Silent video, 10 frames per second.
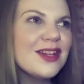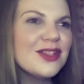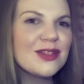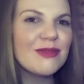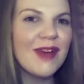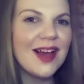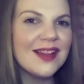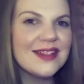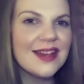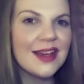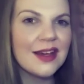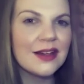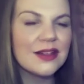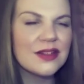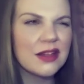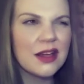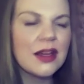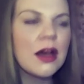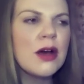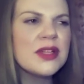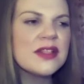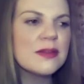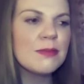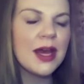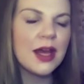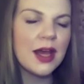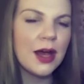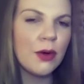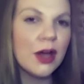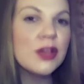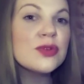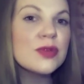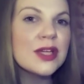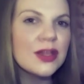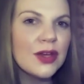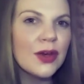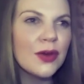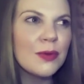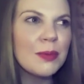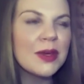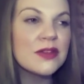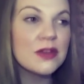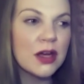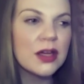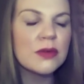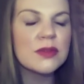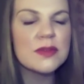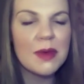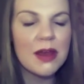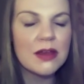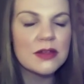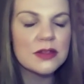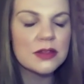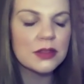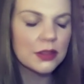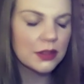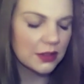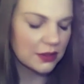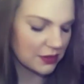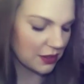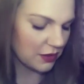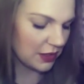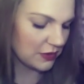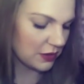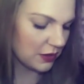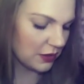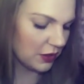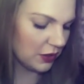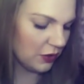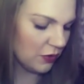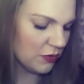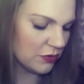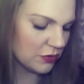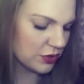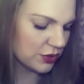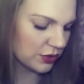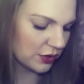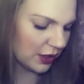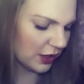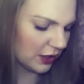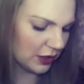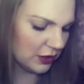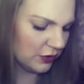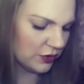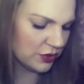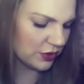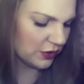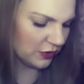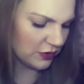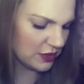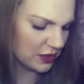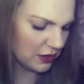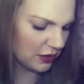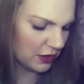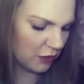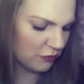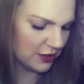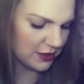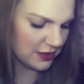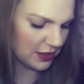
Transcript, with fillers: just validate us like oh it doesn't matter how i treat you because i know what's best so there's a huge like illusions and unrealistic